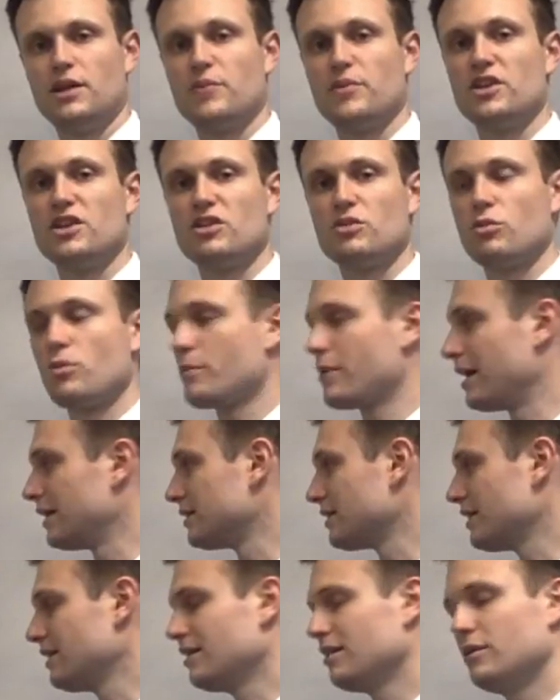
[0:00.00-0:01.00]
there'll be another one made
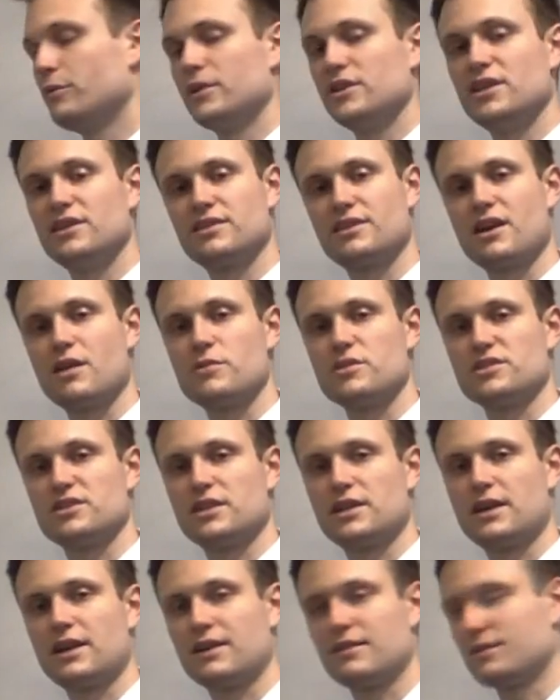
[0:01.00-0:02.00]
here when this
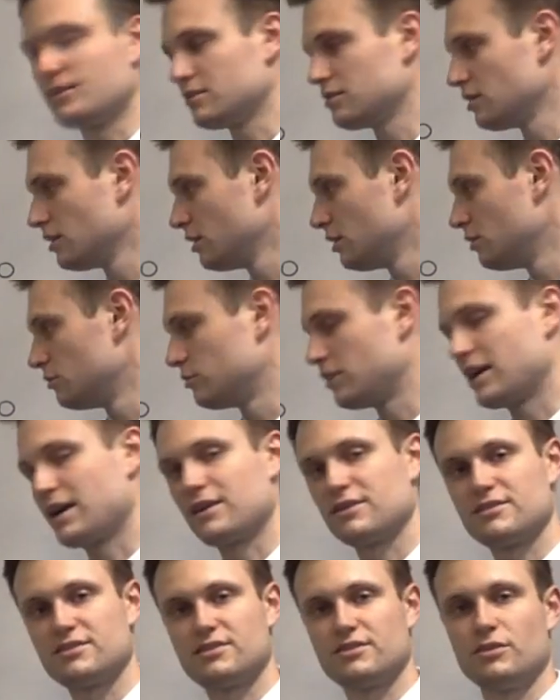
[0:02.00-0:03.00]
carboxylic acid
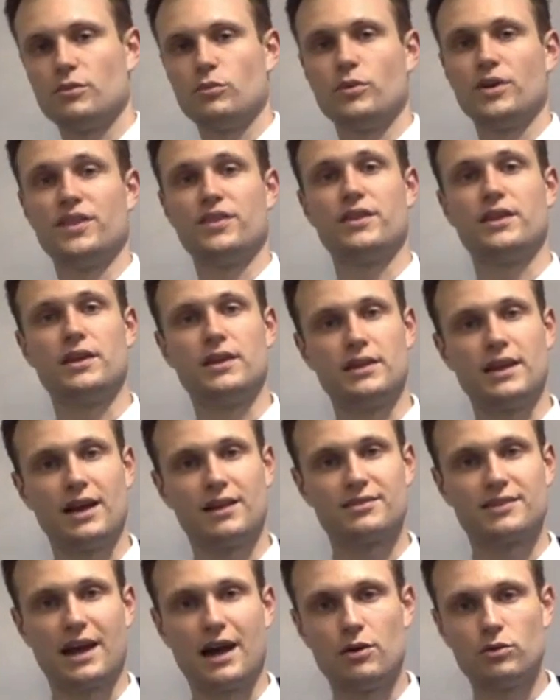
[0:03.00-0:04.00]
reacts with the
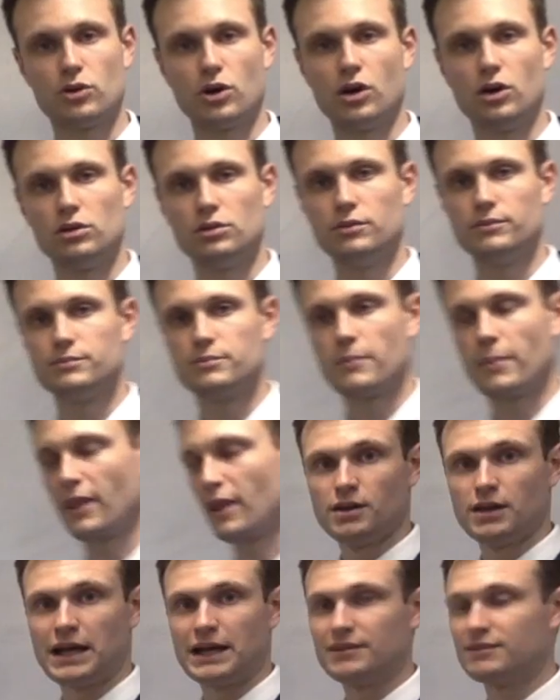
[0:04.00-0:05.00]
next alcohol.
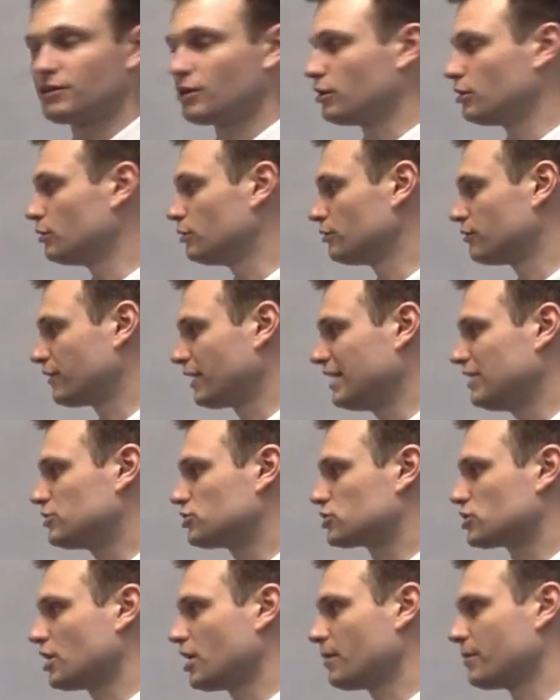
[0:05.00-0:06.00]
And so for
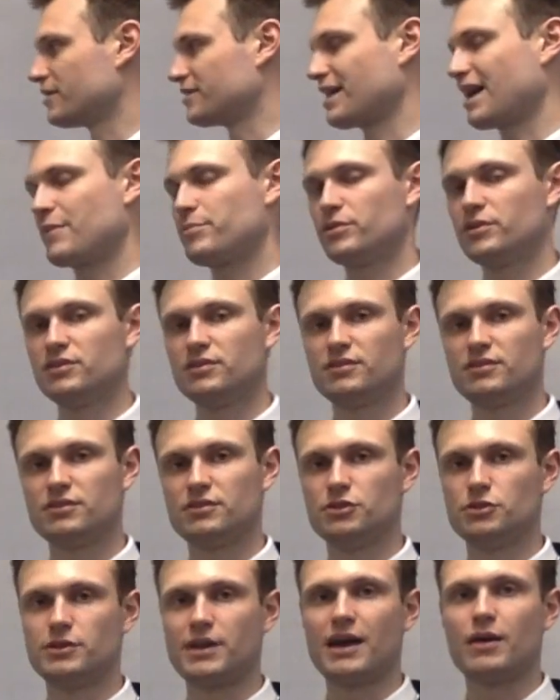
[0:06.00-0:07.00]
each time this happens,
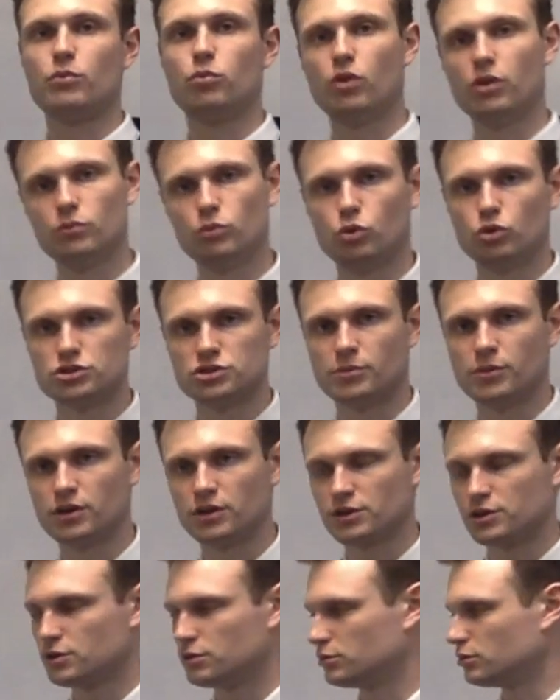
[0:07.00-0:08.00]
you get one water
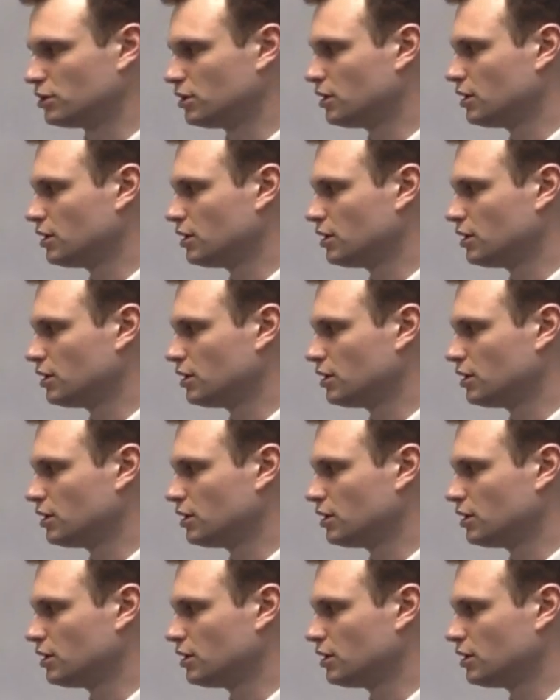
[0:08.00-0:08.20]
molecule.